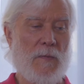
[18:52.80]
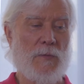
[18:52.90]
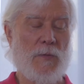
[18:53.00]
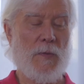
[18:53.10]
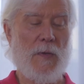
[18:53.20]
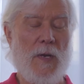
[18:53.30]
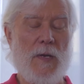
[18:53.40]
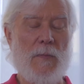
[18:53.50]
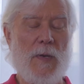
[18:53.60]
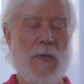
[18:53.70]
Sure,
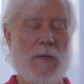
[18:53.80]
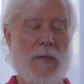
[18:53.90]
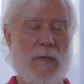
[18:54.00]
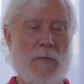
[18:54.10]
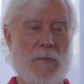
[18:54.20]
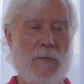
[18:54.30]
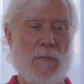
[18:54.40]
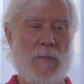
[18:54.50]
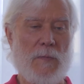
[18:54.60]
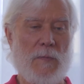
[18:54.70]
anybody can
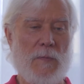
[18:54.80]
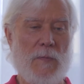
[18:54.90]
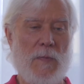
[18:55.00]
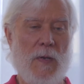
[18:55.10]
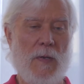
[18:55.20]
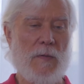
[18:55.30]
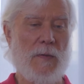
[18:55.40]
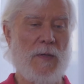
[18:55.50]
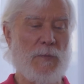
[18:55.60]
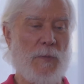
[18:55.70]

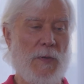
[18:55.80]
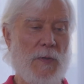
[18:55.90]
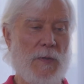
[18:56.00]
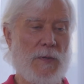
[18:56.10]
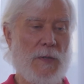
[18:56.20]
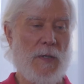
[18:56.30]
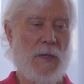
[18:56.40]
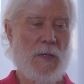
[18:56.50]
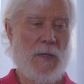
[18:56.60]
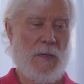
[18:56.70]
experience
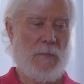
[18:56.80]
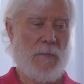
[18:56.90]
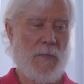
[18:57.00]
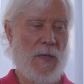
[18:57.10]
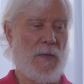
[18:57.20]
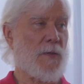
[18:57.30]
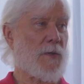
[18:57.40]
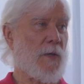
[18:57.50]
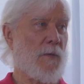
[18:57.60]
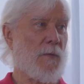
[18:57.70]
and
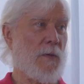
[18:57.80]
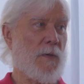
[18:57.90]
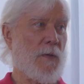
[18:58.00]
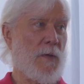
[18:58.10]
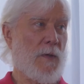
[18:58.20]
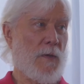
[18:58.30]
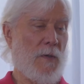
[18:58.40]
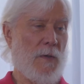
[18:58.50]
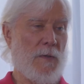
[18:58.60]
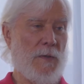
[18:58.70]
discover
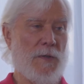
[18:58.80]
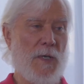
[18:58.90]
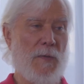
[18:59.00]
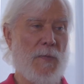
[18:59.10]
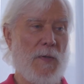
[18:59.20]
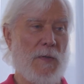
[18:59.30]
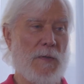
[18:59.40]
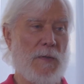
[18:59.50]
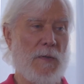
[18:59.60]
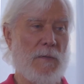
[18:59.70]
all the same
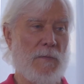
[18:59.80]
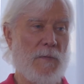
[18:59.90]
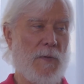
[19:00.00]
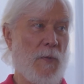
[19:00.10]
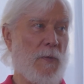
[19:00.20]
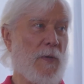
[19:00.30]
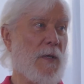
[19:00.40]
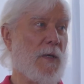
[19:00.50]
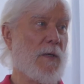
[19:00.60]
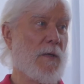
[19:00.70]
things that the Buddha
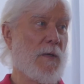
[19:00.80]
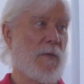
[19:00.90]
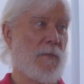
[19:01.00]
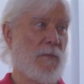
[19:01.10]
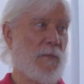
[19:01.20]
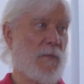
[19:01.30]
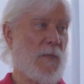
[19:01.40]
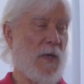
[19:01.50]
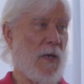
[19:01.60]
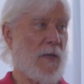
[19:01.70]
did,
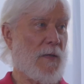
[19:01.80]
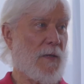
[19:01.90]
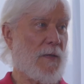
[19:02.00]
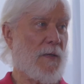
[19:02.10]
that I did,